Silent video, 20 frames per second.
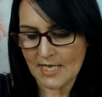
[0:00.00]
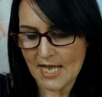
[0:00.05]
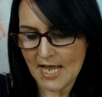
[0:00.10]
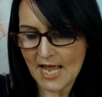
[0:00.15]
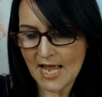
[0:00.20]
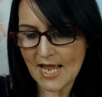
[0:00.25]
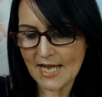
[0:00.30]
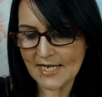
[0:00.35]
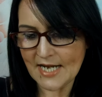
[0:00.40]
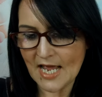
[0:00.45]

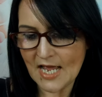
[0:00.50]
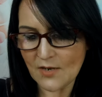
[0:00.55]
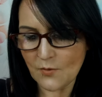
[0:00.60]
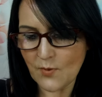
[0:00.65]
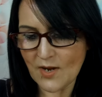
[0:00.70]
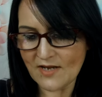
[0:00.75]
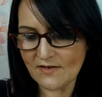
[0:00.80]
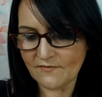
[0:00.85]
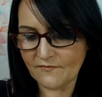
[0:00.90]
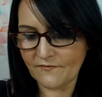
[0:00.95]
And I
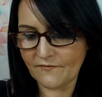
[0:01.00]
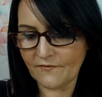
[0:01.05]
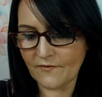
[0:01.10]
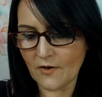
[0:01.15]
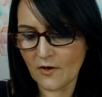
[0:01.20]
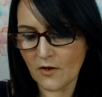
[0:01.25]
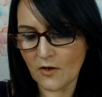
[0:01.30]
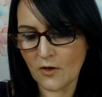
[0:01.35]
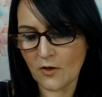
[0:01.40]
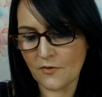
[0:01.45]
went
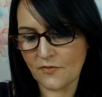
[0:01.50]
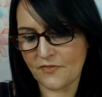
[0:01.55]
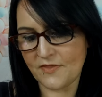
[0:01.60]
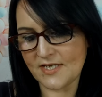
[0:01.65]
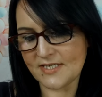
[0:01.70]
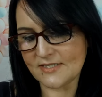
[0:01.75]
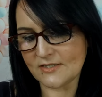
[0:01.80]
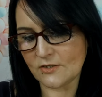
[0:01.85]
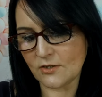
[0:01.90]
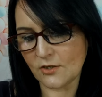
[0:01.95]
for
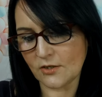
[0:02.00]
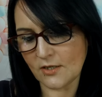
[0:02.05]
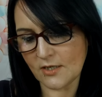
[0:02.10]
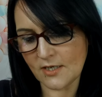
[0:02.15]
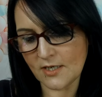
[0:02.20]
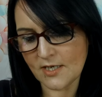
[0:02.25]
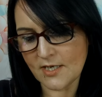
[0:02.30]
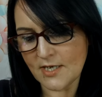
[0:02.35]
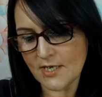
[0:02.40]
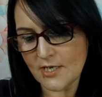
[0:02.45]
this
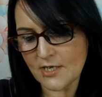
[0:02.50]
colour.